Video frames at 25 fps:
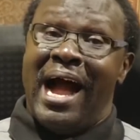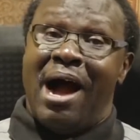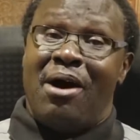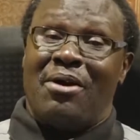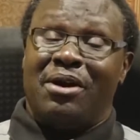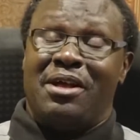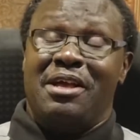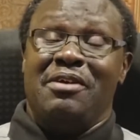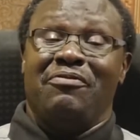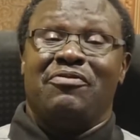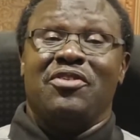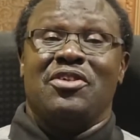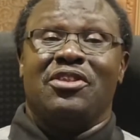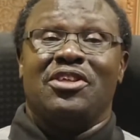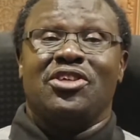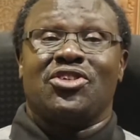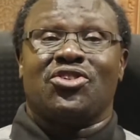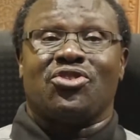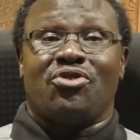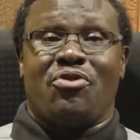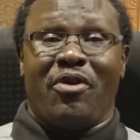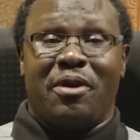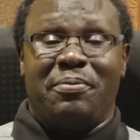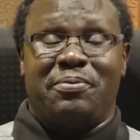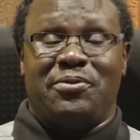I'll give you
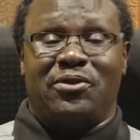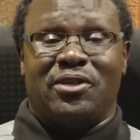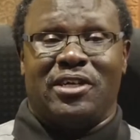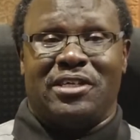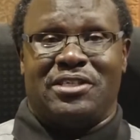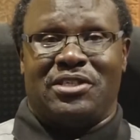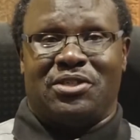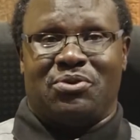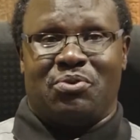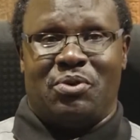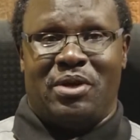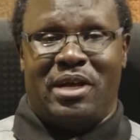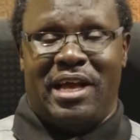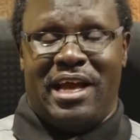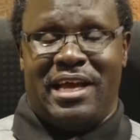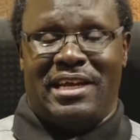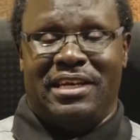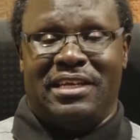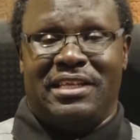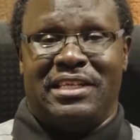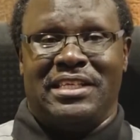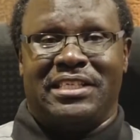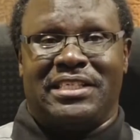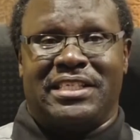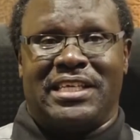these scriptures we
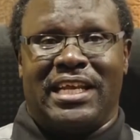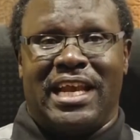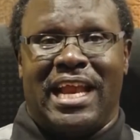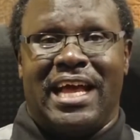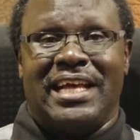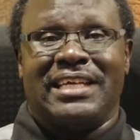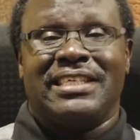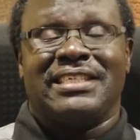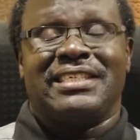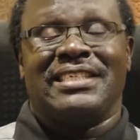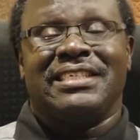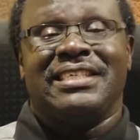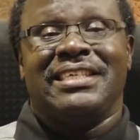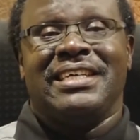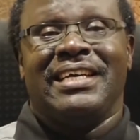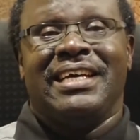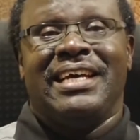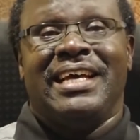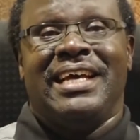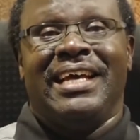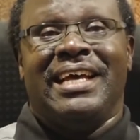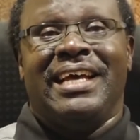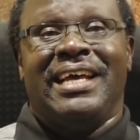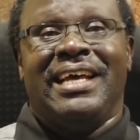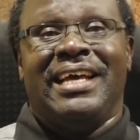end this class.
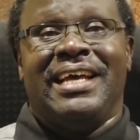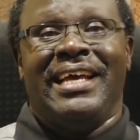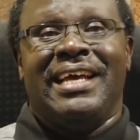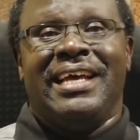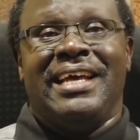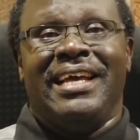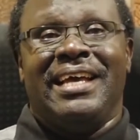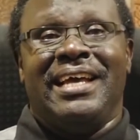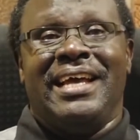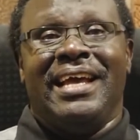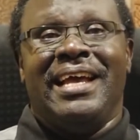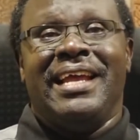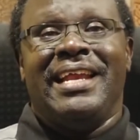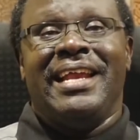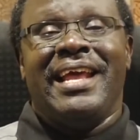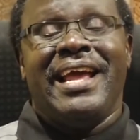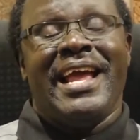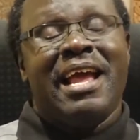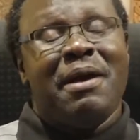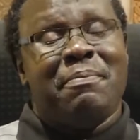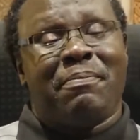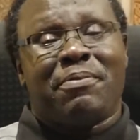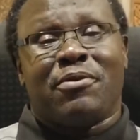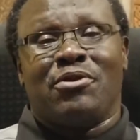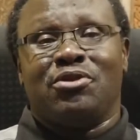In
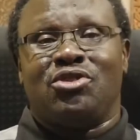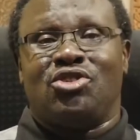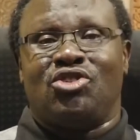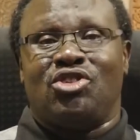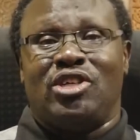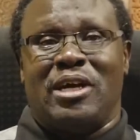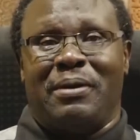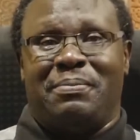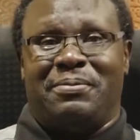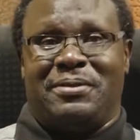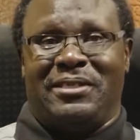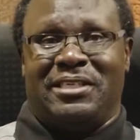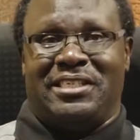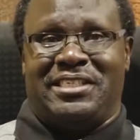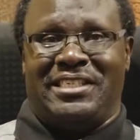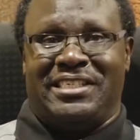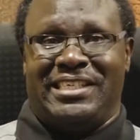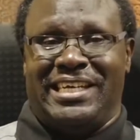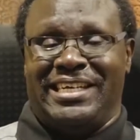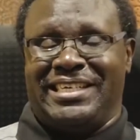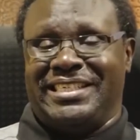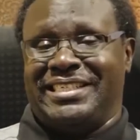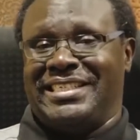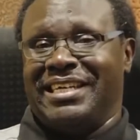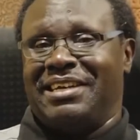Hebrews chapter
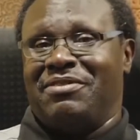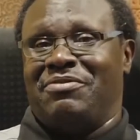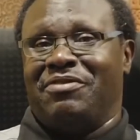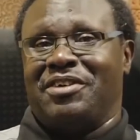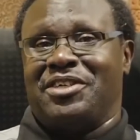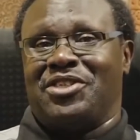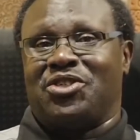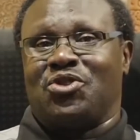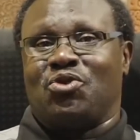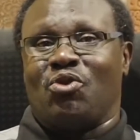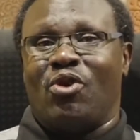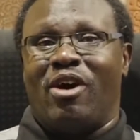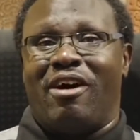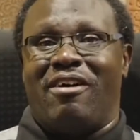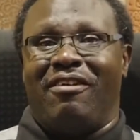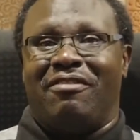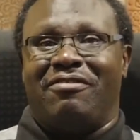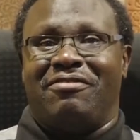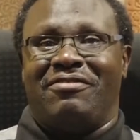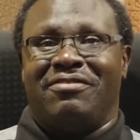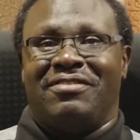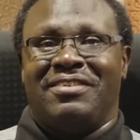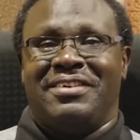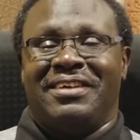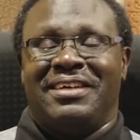6 and verse
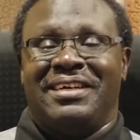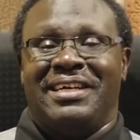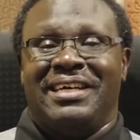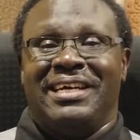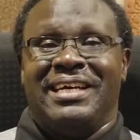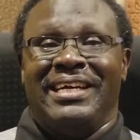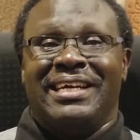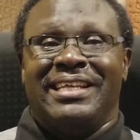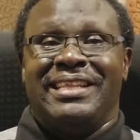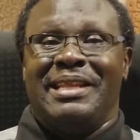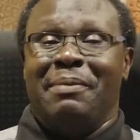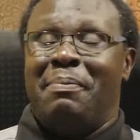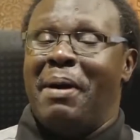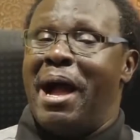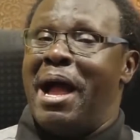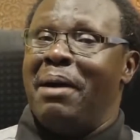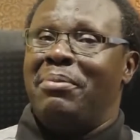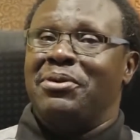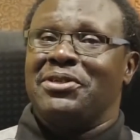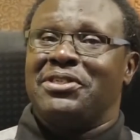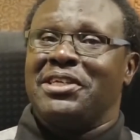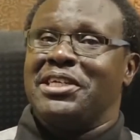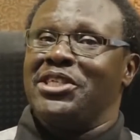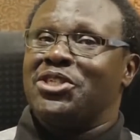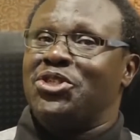12, the
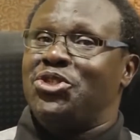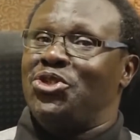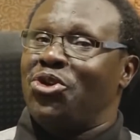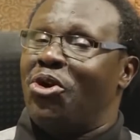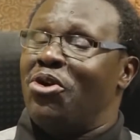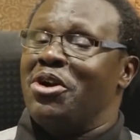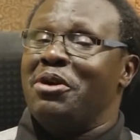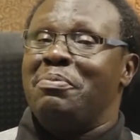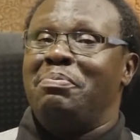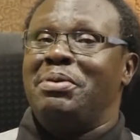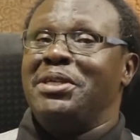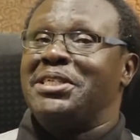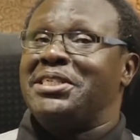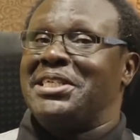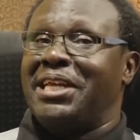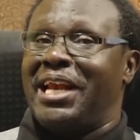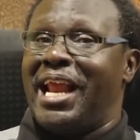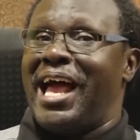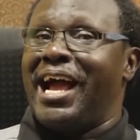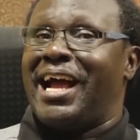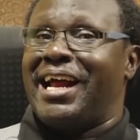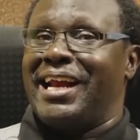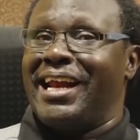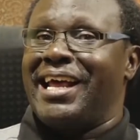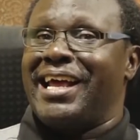Bible says, Don't be
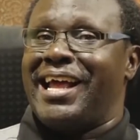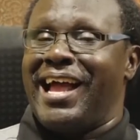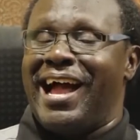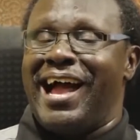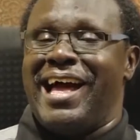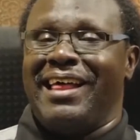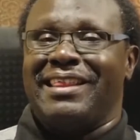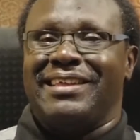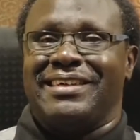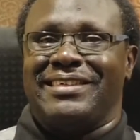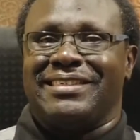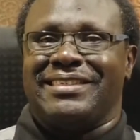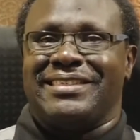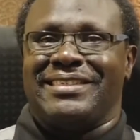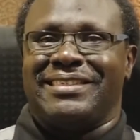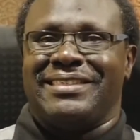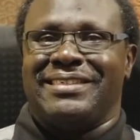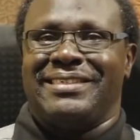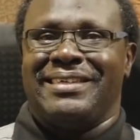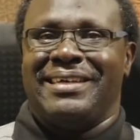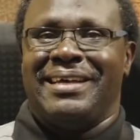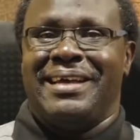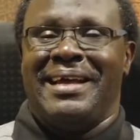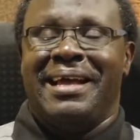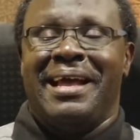slack like
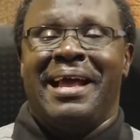others,